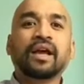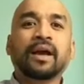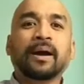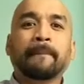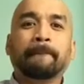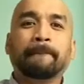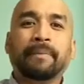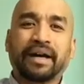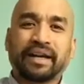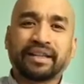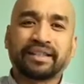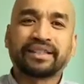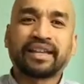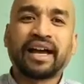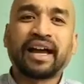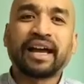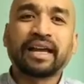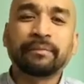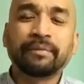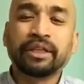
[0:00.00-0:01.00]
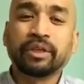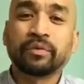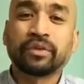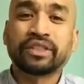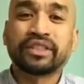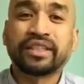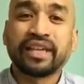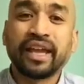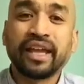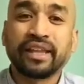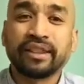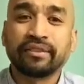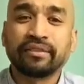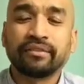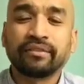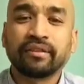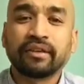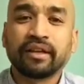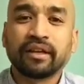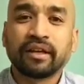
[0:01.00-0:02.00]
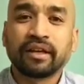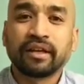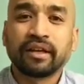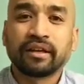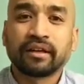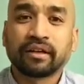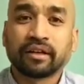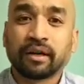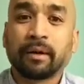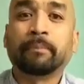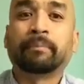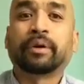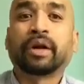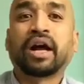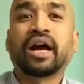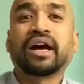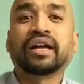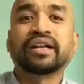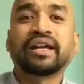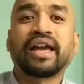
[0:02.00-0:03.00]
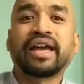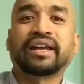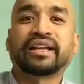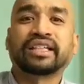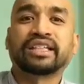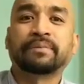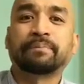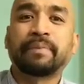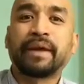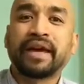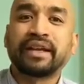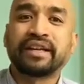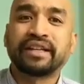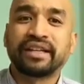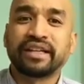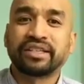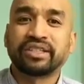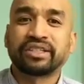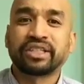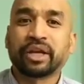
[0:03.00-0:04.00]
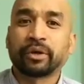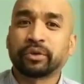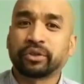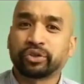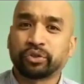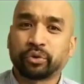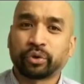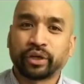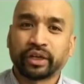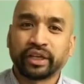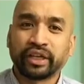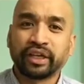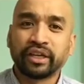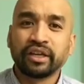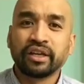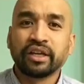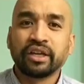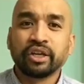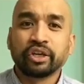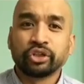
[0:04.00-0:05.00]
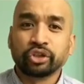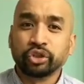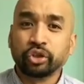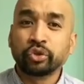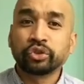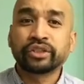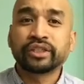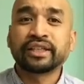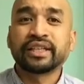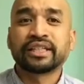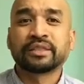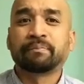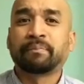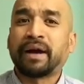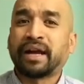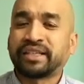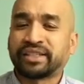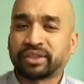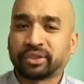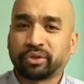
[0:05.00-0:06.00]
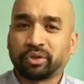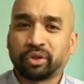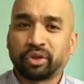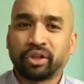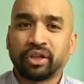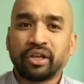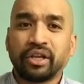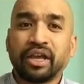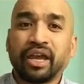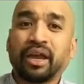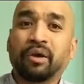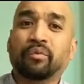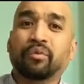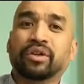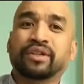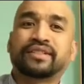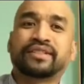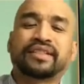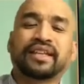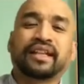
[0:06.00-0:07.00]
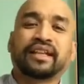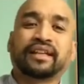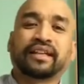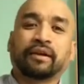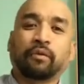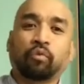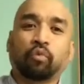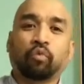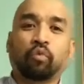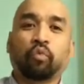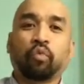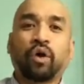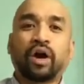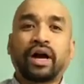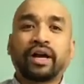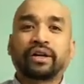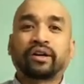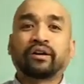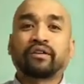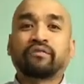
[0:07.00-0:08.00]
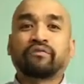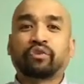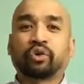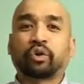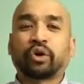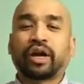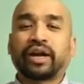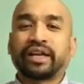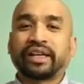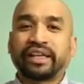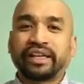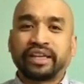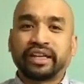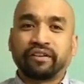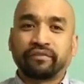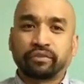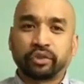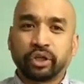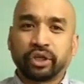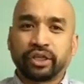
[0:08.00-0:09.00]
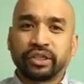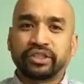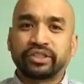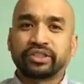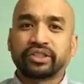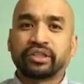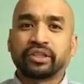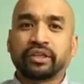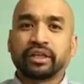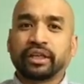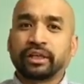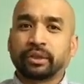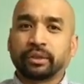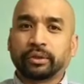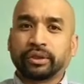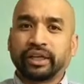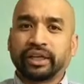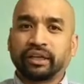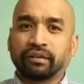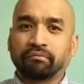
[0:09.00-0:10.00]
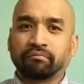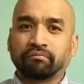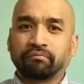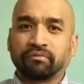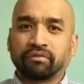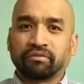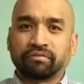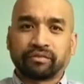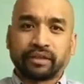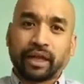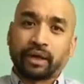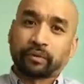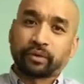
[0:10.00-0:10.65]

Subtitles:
By the time he was 10, Kamprad had expanded his territory, using his bicycle, and was selling a wider variety of goods, including flower